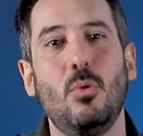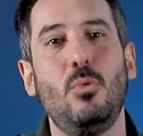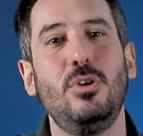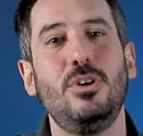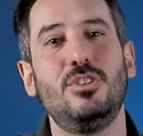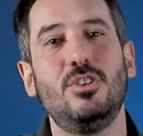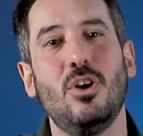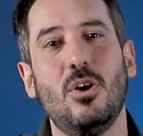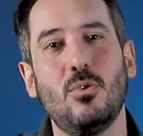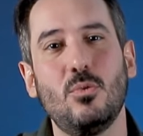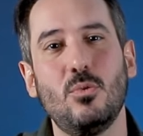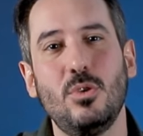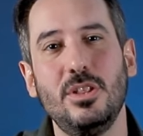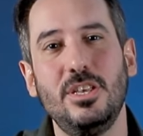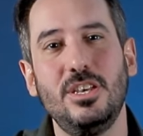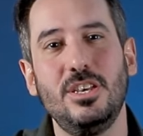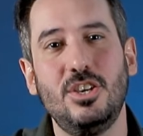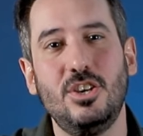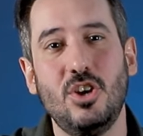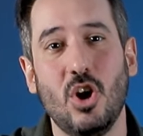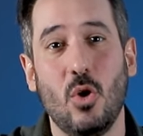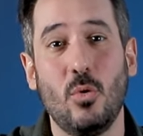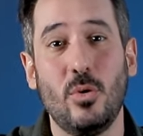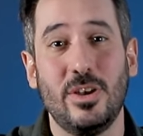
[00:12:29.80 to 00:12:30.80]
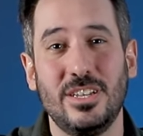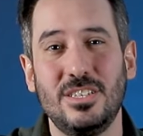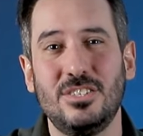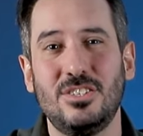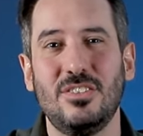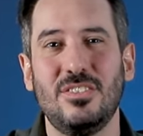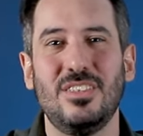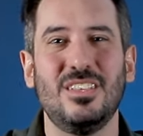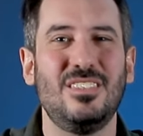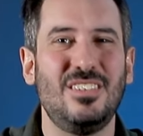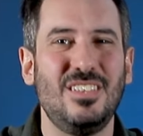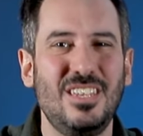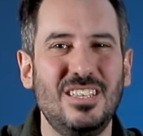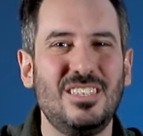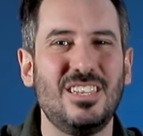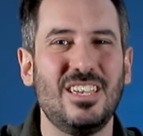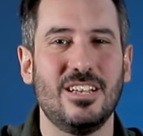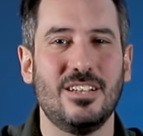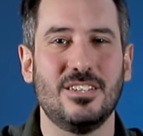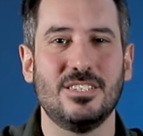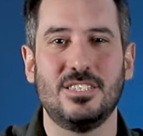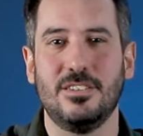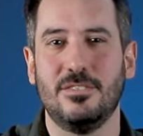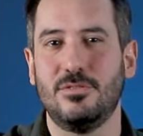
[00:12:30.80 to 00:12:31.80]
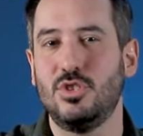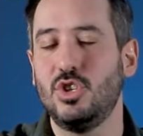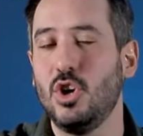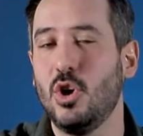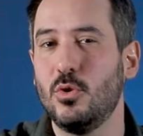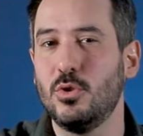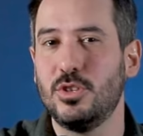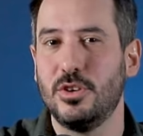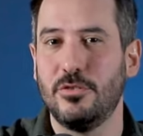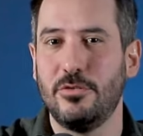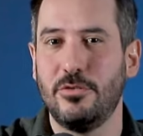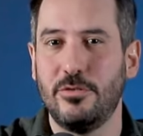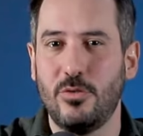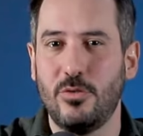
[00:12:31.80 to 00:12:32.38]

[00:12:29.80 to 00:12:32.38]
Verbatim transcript: But we don't really go into the details of tone of